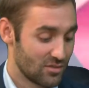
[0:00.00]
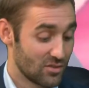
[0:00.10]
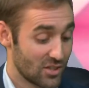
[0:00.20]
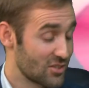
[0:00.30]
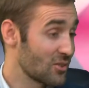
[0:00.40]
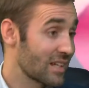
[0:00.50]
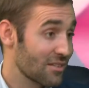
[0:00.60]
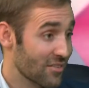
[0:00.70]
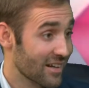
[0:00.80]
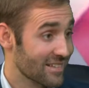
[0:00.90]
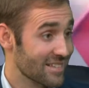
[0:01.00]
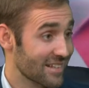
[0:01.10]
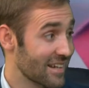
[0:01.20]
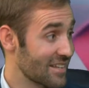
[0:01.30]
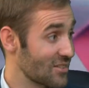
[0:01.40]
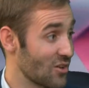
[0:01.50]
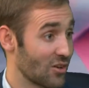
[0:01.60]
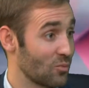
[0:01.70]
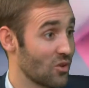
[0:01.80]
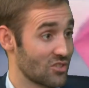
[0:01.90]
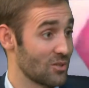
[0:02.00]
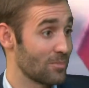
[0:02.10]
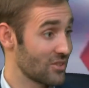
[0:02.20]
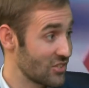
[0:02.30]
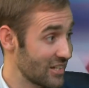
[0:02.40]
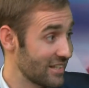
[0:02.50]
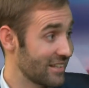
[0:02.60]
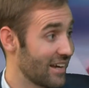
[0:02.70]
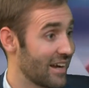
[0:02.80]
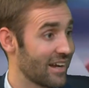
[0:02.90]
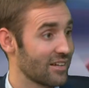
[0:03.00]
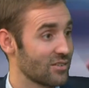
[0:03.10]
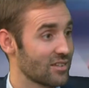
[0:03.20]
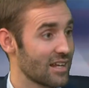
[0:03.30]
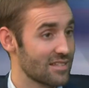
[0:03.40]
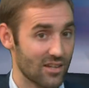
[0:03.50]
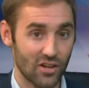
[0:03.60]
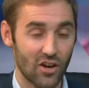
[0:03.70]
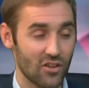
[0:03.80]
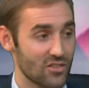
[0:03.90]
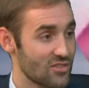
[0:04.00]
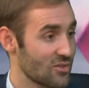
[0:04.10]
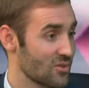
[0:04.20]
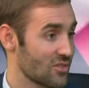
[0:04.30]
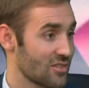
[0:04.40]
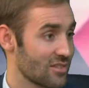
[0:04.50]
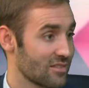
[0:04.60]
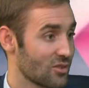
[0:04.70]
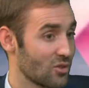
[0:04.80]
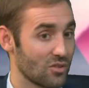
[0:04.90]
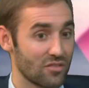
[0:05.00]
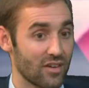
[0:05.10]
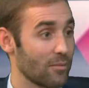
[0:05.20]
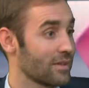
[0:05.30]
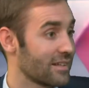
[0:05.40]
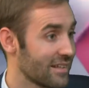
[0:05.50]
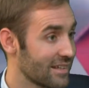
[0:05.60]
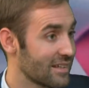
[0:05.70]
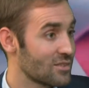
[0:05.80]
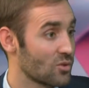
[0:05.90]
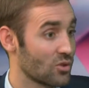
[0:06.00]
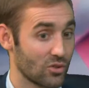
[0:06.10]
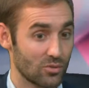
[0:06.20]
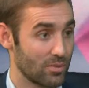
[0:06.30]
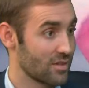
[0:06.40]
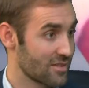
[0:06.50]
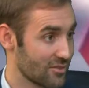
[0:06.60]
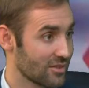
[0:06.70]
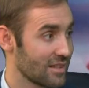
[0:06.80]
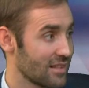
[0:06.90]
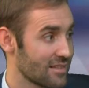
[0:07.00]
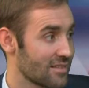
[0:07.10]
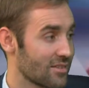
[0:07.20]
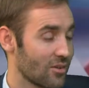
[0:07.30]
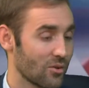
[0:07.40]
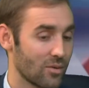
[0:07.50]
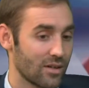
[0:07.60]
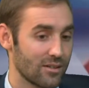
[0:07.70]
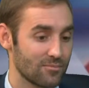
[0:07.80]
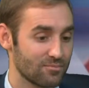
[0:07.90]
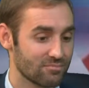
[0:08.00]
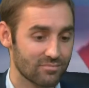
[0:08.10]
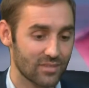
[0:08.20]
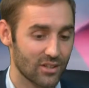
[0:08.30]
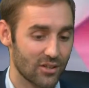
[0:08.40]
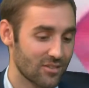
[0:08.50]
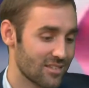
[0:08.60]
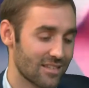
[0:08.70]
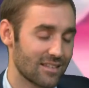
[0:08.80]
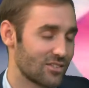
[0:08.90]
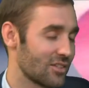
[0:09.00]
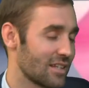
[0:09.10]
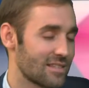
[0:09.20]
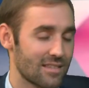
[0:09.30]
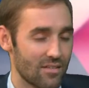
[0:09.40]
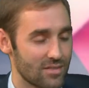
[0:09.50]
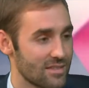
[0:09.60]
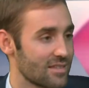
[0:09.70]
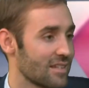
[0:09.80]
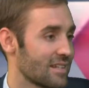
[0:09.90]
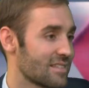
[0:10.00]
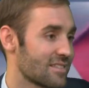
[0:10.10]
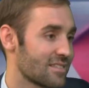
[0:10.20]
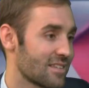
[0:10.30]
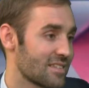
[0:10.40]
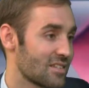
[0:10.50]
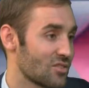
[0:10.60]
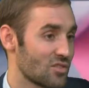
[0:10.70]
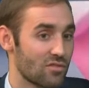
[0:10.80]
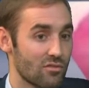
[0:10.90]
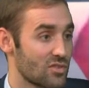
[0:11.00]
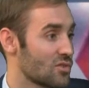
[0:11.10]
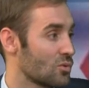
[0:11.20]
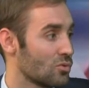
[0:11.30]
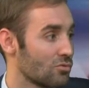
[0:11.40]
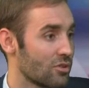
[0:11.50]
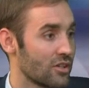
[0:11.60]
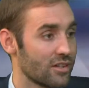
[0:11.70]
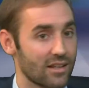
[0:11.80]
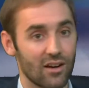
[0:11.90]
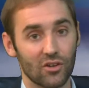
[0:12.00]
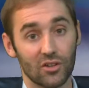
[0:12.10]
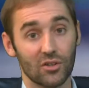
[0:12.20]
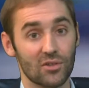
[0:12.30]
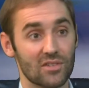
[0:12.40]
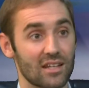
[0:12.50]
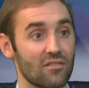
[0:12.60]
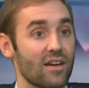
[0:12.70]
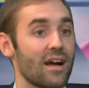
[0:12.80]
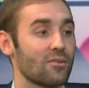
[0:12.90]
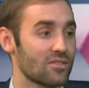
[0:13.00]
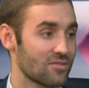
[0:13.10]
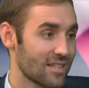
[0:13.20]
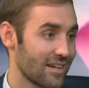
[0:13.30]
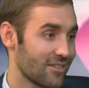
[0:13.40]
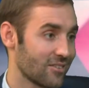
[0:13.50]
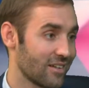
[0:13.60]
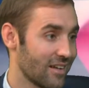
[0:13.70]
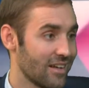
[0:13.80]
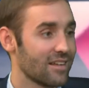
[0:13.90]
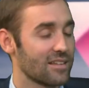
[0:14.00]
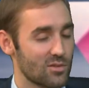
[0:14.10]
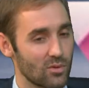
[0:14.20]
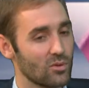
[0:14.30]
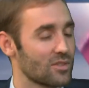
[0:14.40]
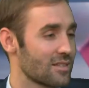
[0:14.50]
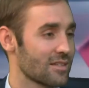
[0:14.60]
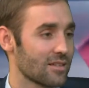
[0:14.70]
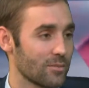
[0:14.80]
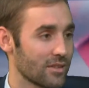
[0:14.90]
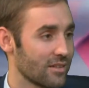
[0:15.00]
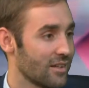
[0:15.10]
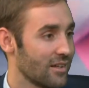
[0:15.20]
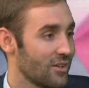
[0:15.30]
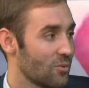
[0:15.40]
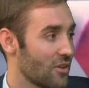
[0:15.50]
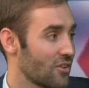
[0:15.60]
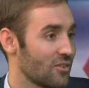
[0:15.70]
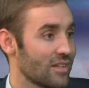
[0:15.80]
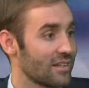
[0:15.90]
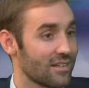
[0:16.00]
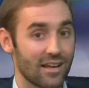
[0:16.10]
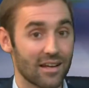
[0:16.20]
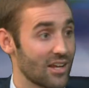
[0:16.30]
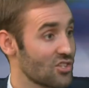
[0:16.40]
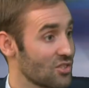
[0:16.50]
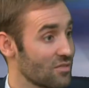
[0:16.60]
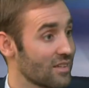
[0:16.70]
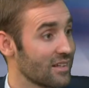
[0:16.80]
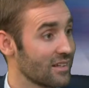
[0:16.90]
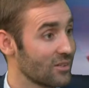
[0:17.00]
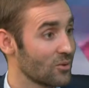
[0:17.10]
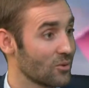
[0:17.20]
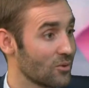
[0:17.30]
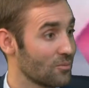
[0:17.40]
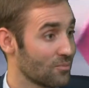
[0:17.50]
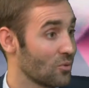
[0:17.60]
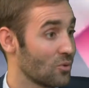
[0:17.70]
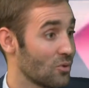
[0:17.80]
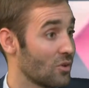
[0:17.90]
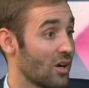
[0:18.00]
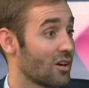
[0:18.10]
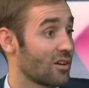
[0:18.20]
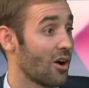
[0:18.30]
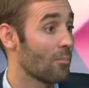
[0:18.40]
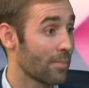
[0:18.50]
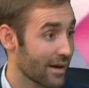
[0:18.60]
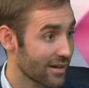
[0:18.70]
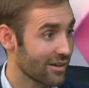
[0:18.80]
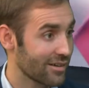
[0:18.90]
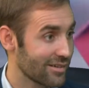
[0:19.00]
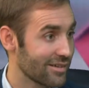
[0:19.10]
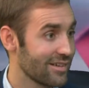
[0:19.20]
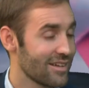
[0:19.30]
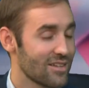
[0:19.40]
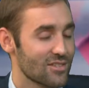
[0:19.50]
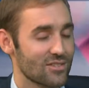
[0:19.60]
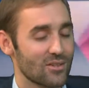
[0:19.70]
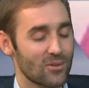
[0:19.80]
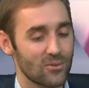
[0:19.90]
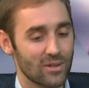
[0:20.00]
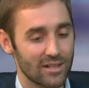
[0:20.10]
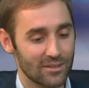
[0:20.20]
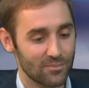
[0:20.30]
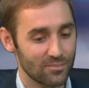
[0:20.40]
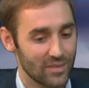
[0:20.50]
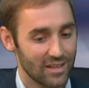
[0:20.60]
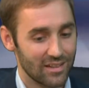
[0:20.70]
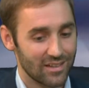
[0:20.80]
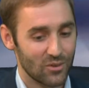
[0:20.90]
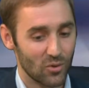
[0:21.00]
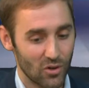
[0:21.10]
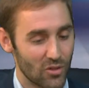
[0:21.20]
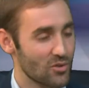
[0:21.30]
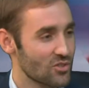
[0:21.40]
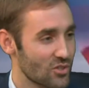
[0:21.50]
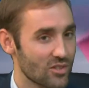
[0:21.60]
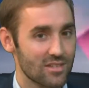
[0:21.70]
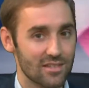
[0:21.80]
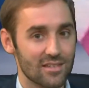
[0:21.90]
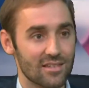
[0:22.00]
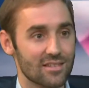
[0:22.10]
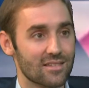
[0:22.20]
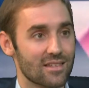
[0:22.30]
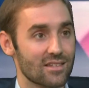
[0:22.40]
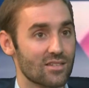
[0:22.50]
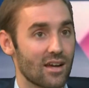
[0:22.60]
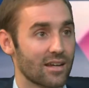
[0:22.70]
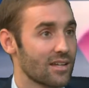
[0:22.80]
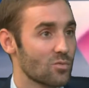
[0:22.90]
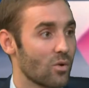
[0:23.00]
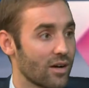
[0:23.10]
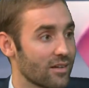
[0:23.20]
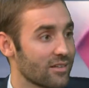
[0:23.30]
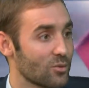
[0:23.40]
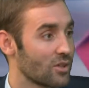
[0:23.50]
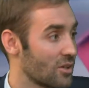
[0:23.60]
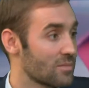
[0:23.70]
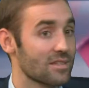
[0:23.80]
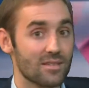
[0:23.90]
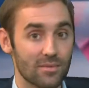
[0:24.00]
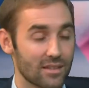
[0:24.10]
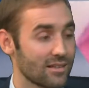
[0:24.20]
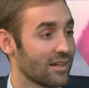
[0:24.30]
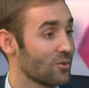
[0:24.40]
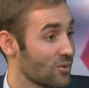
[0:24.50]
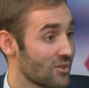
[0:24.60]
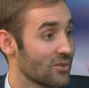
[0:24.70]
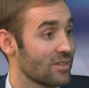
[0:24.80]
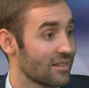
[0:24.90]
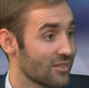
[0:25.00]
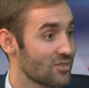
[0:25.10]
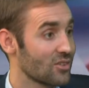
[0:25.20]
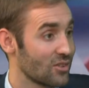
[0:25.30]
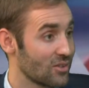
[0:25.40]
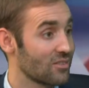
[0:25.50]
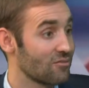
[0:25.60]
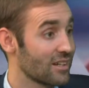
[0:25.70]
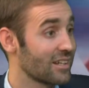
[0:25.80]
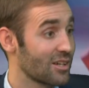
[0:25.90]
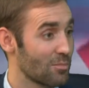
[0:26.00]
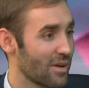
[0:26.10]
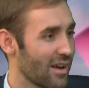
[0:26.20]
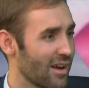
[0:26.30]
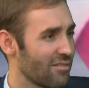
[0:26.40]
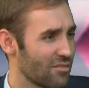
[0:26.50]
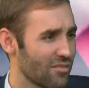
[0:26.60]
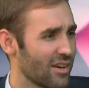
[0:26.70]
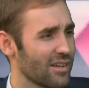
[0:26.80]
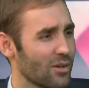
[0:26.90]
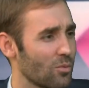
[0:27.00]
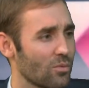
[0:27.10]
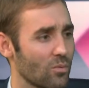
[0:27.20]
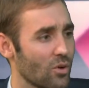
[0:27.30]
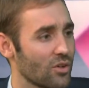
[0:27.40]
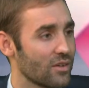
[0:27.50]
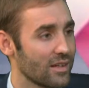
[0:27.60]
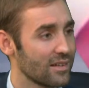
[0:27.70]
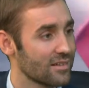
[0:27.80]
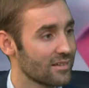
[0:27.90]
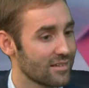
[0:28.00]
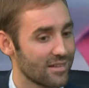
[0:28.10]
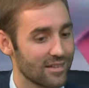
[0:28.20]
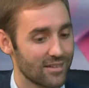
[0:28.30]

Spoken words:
The 2 key factors, I guess, are what's your budget and is it a car that suits your family needs or your personal needs? So, do you need 7 seats? Is it just for a school run? Are you using it for out of town? This will all determine whether you need an SUV or a compact car. So, all of those choices is, I guess, why you would come to something like AutoDeal, so you can really compare and find out what you need. And